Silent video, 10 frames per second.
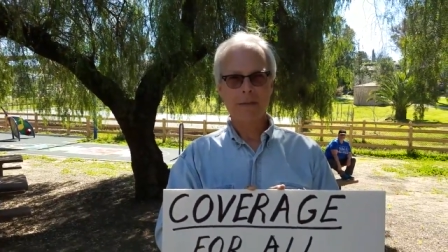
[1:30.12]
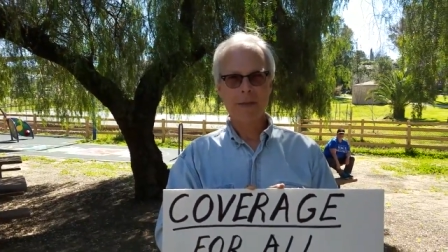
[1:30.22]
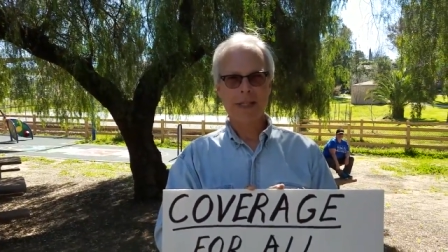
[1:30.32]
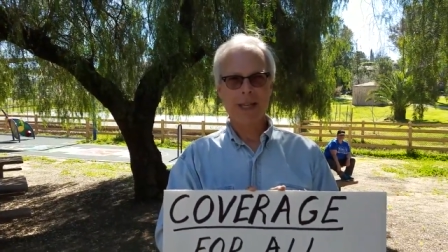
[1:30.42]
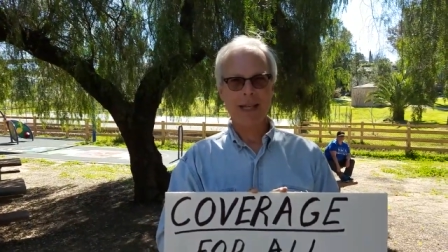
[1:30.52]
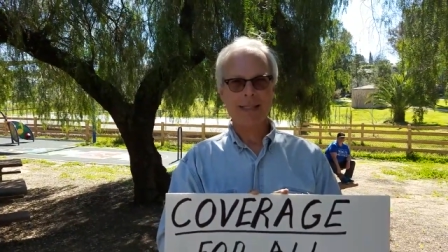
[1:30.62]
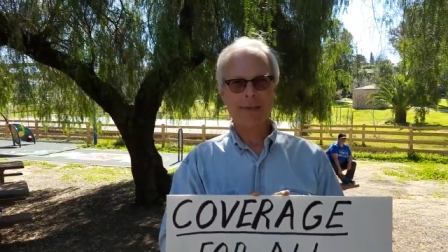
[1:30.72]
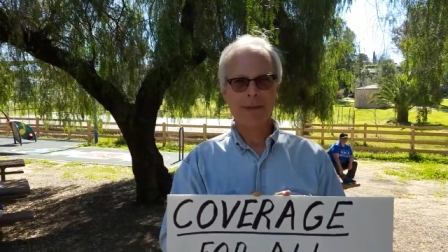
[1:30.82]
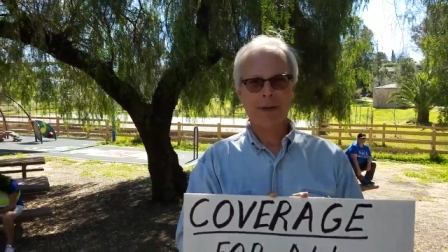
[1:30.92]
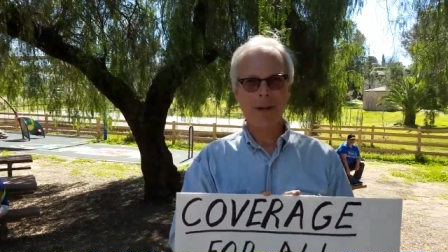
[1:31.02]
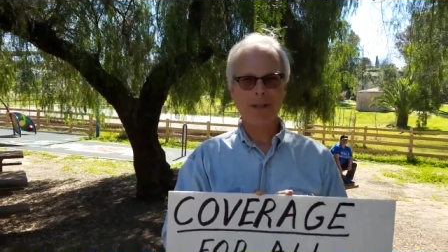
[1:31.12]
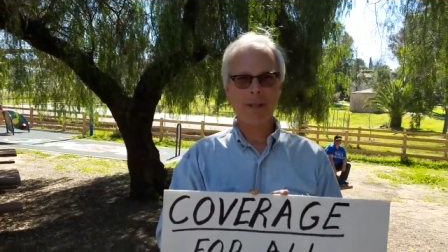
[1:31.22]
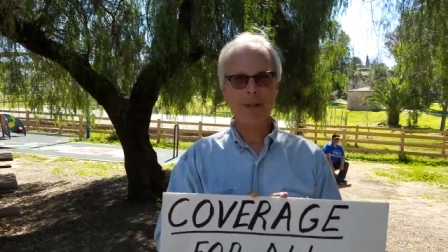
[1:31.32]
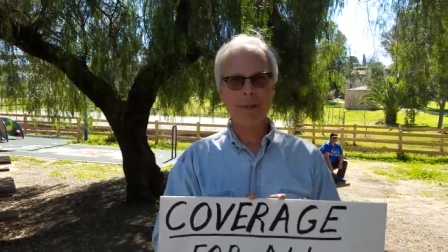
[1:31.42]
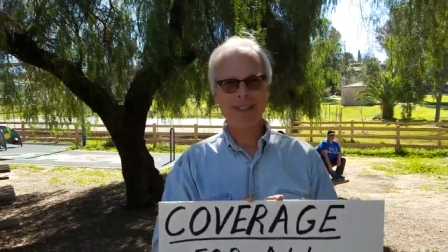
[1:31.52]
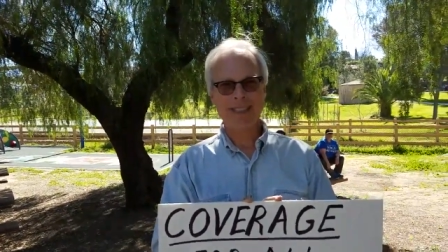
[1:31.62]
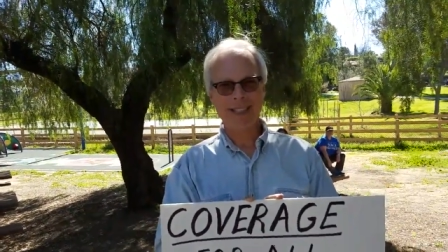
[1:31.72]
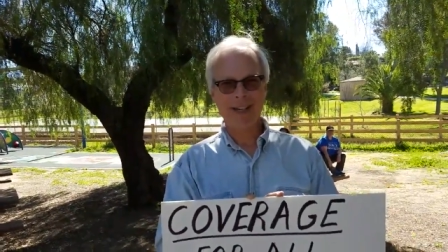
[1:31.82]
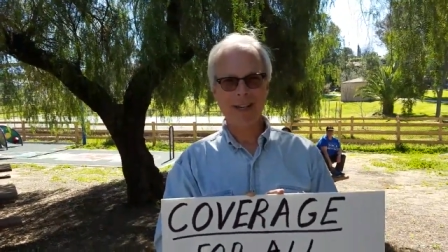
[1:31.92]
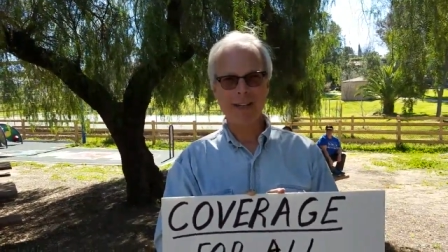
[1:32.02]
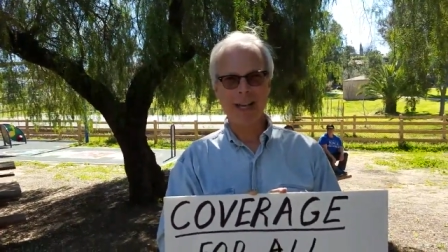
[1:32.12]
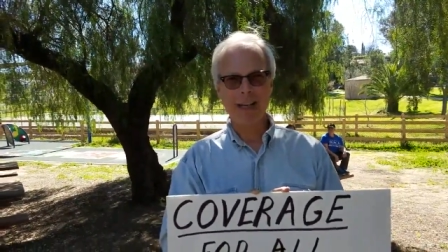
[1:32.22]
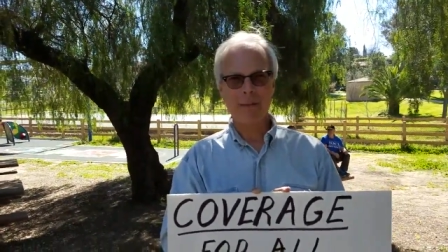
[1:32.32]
Because we're all humans here, and